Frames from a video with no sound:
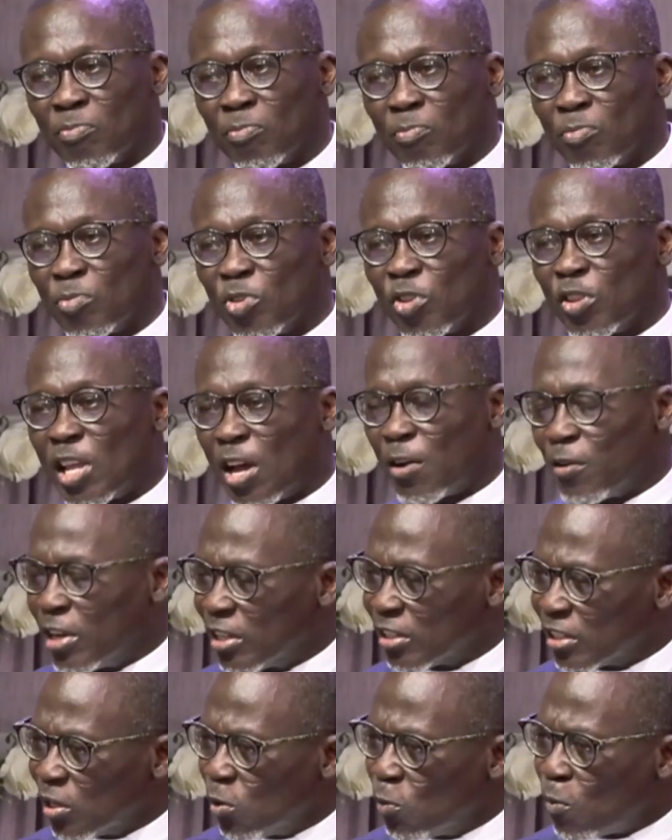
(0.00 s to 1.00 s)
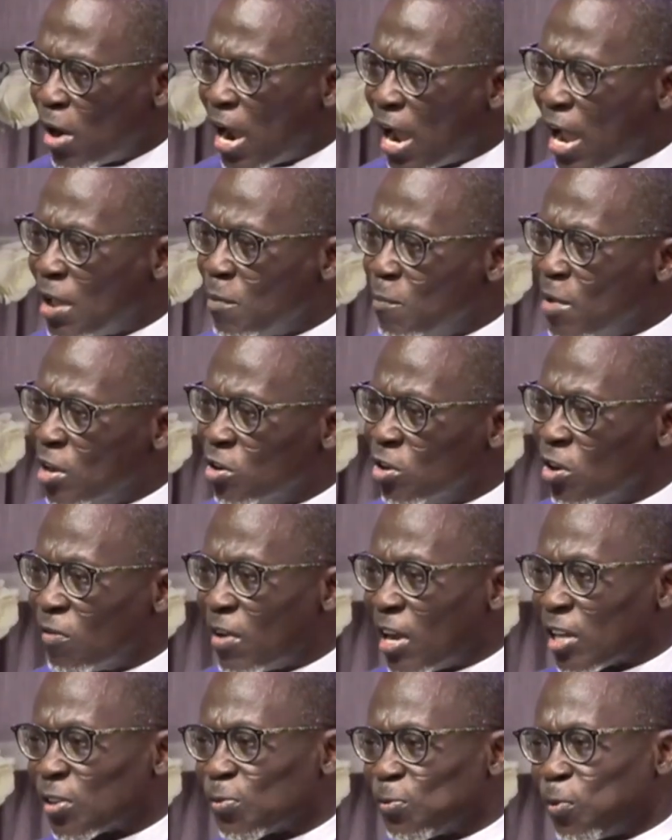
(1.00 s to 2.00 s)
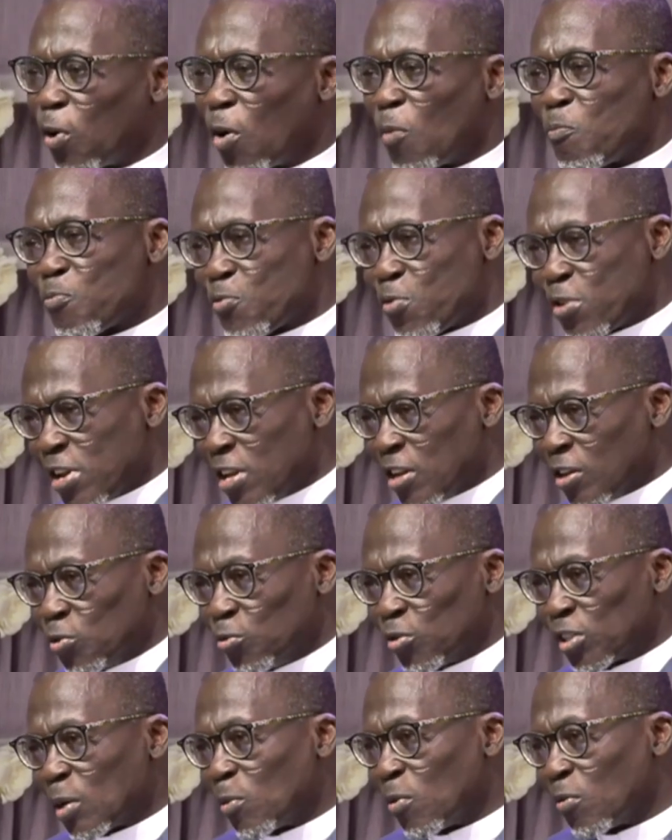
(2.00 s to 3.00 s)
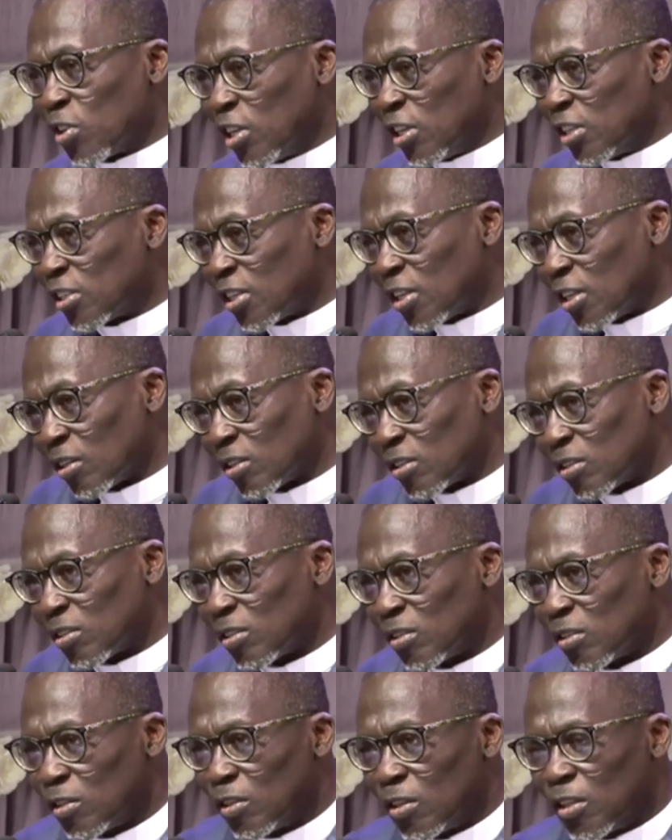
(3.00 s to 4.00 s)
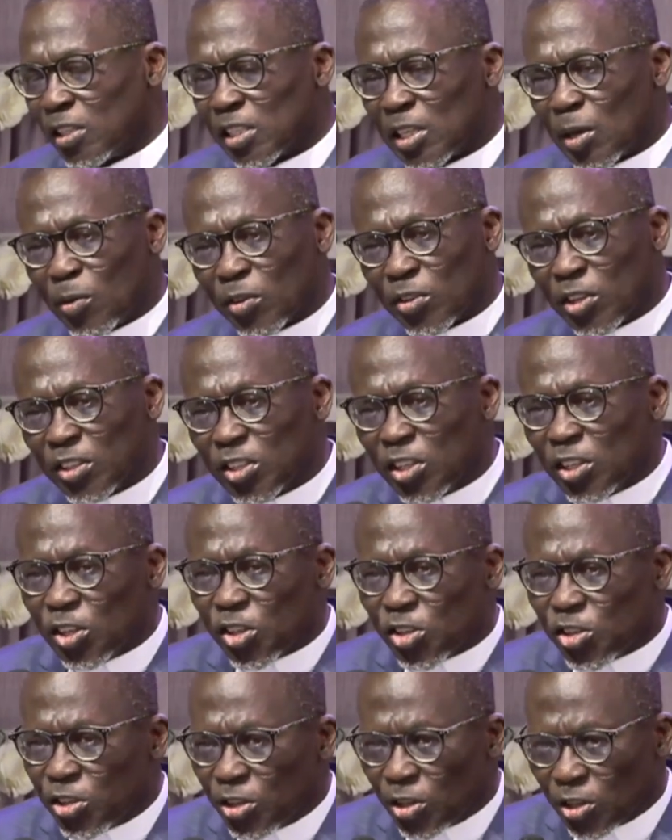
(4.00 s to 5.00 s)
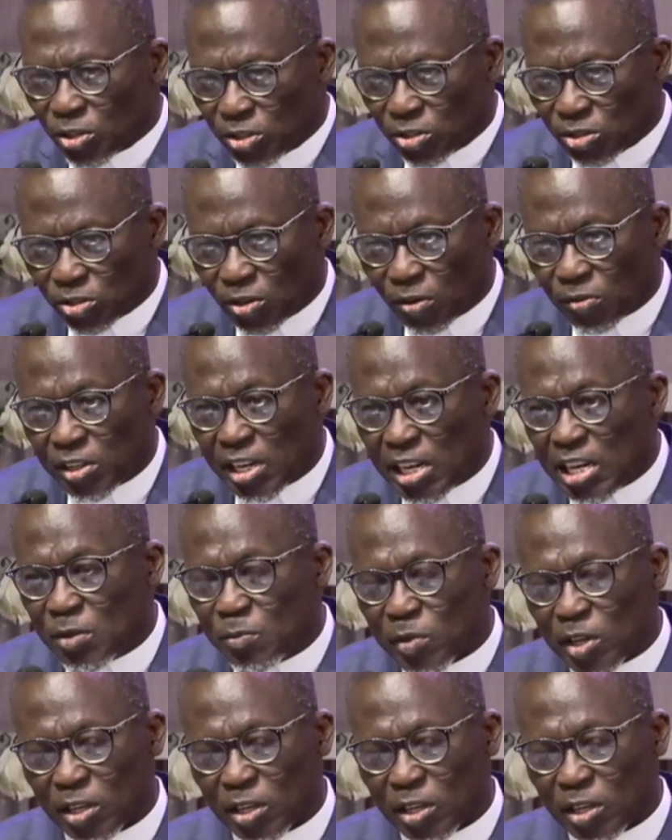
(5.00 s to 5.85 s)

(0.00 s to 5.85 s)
The reason why many of us fall prey to some of these things, some of these intrigues of the enemy,